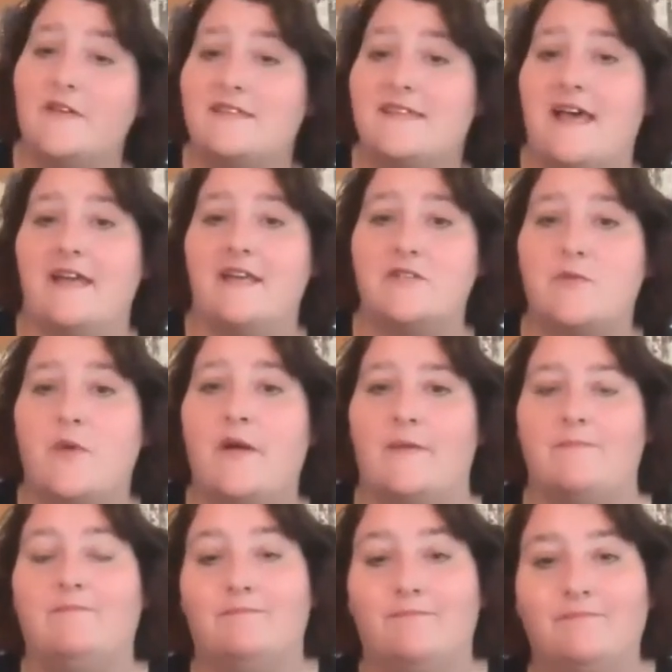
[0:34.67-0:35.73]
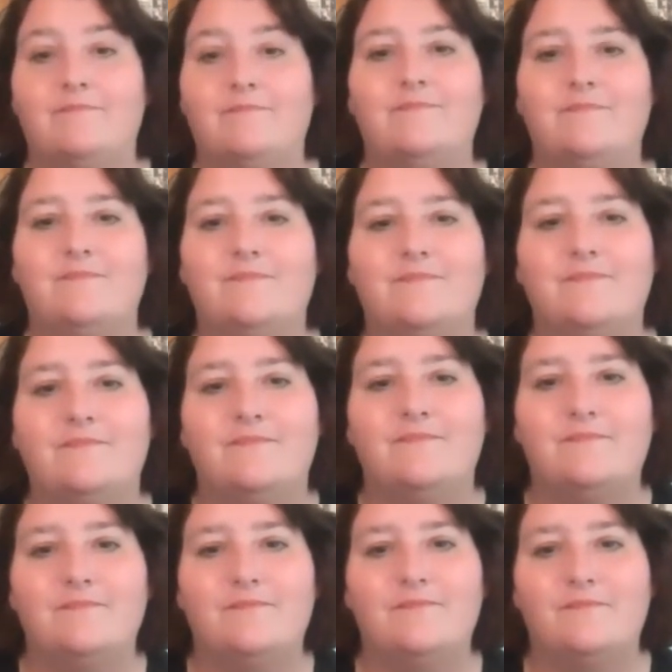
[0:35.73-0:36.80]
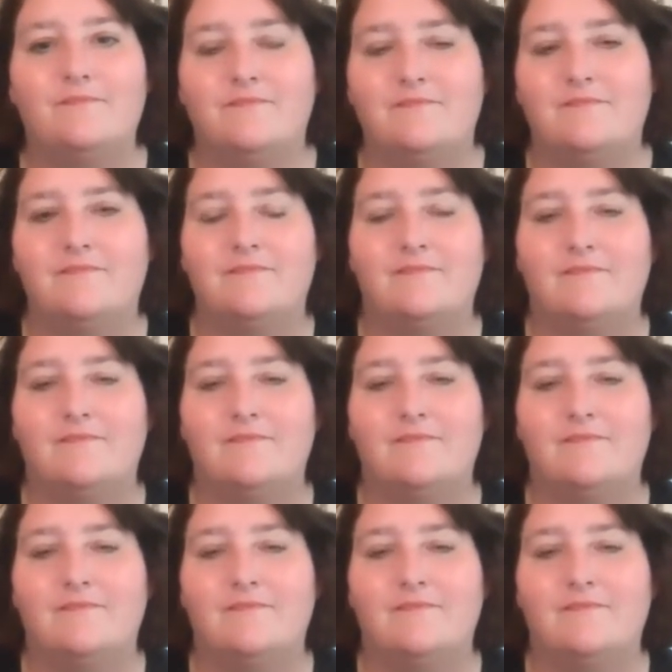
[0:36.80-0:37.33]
have you decided to run? Oh,